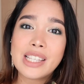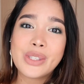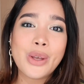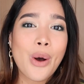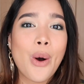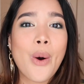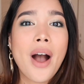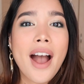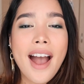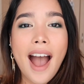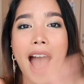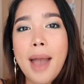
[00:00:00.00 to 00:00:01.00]
So
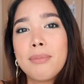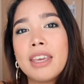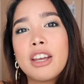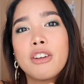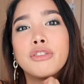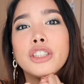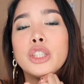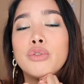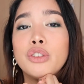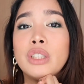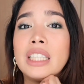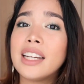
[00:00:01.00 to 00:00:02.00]
I'm here for you.
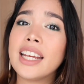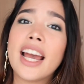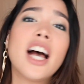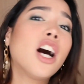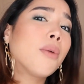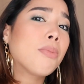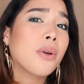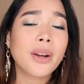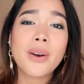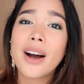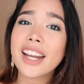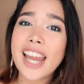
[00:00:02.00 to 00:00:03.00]
If you need any help, you
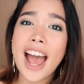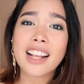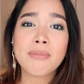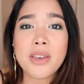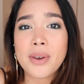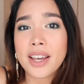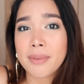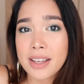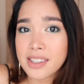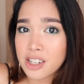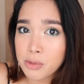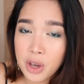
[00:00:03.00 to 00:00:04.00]
can contact me. You can
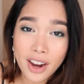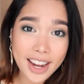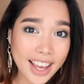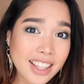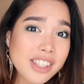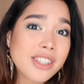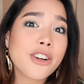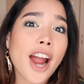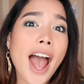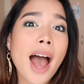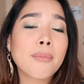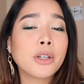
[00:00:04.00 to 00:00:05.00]
message me on
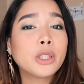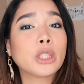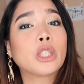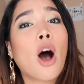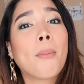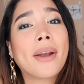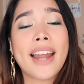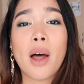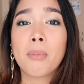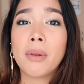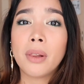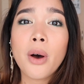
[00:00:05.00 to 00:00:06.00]
Instagram, or you can comment
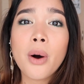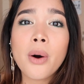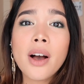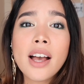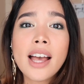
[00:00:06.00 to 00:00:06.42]
down below.